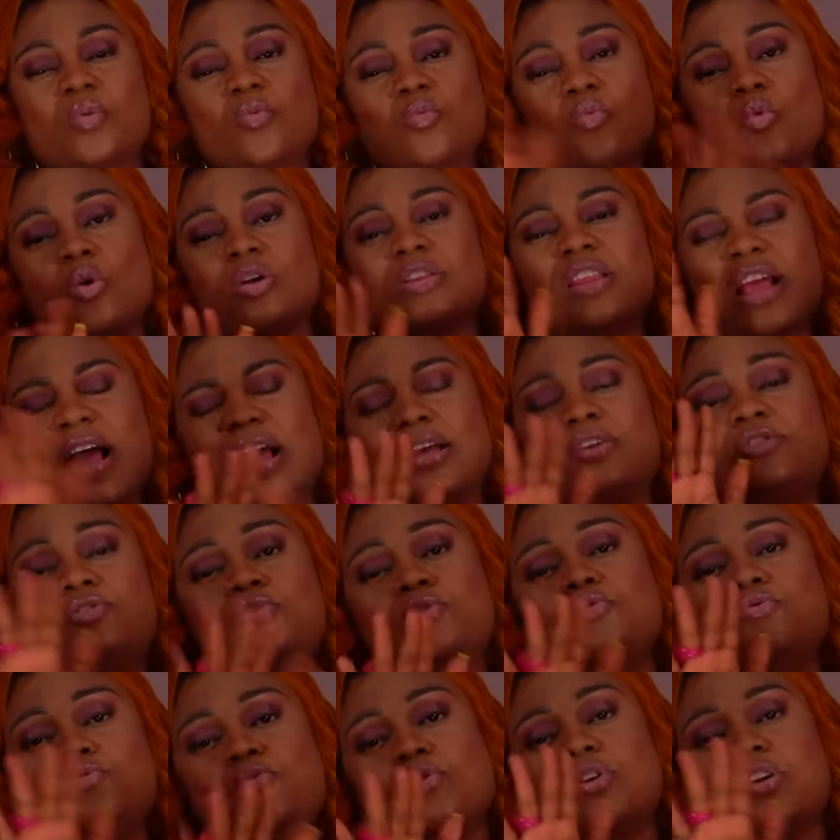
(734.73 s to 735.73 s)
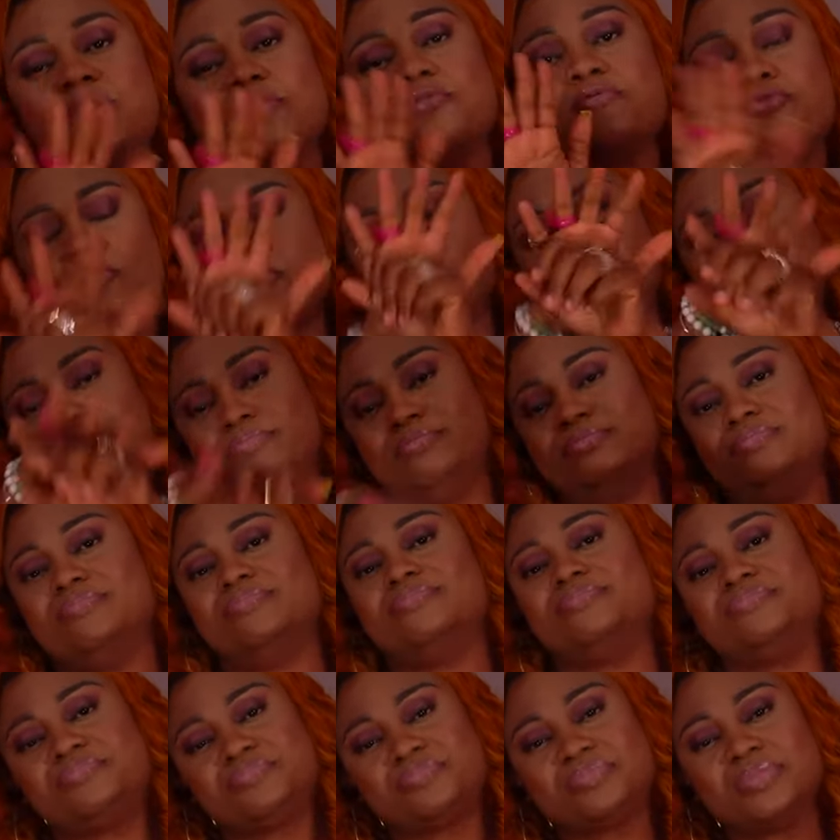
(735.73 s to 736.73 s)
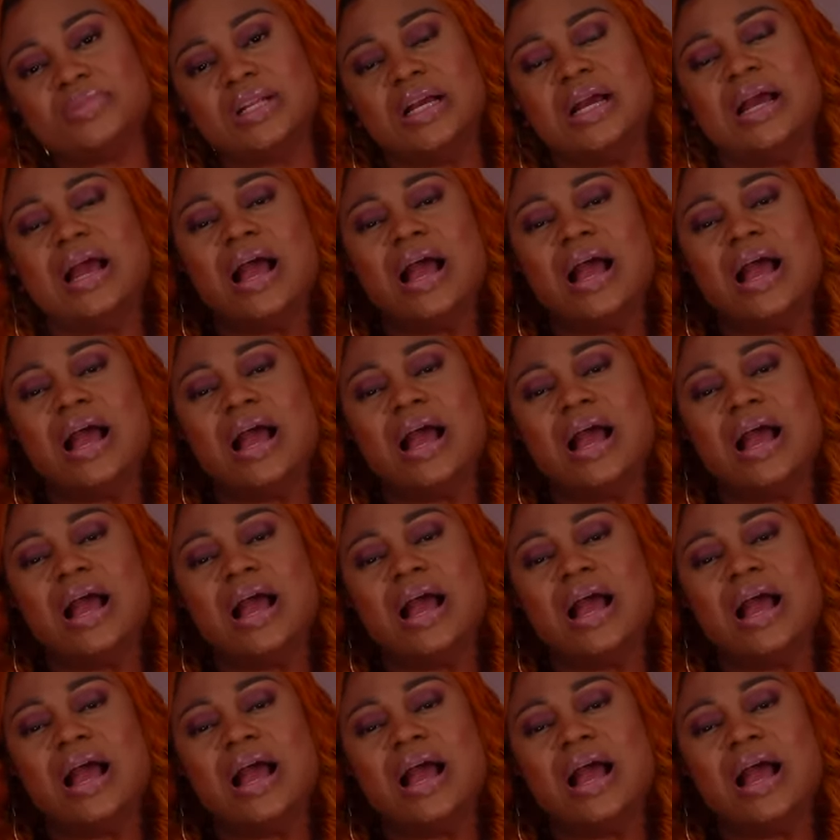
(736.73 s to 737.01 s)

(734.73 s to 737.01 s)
What are you looking for?